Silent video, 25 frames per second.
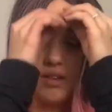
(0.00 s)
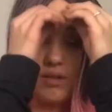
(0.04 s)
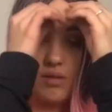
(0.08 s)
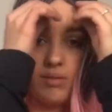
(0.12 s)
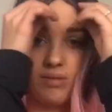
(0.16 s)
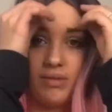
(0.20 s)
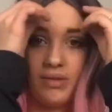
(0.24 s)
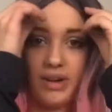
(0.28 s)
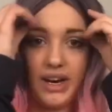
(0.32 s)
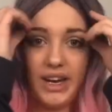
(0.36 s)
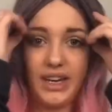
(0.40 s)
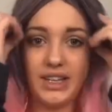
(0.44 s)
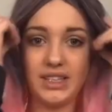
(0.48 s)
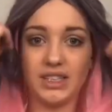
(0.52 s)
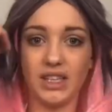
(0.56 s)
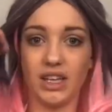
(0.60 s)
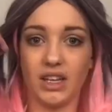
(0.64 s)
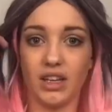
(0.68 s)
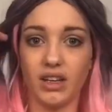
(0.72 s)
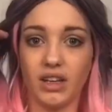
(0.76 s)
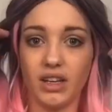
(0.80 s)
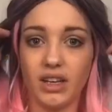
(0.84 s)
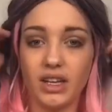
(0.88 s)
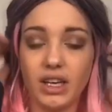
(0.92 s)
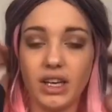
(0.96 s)
Why is
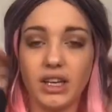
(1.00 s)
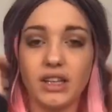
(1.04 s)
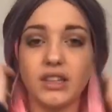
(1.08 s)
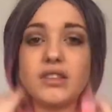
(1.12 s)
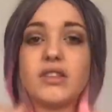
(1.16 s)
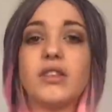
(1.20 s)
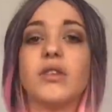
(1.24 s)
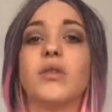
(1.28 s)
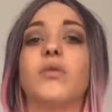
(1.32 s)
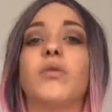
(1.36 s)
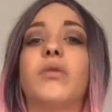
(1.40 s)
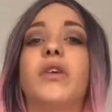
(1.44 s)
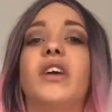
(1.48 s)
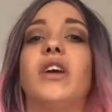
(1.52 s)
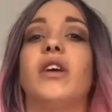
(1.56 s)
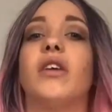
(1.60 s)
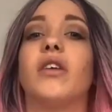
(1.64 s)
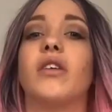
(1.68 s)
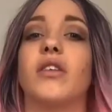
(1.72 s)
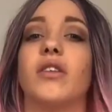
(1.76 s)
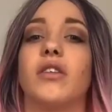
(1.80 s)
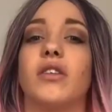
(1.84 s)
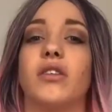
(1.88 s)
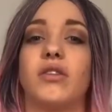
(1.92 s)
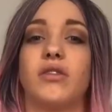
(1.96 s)
it looking so
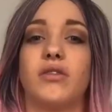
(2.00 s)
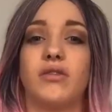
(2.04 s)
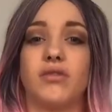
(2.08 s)
weird?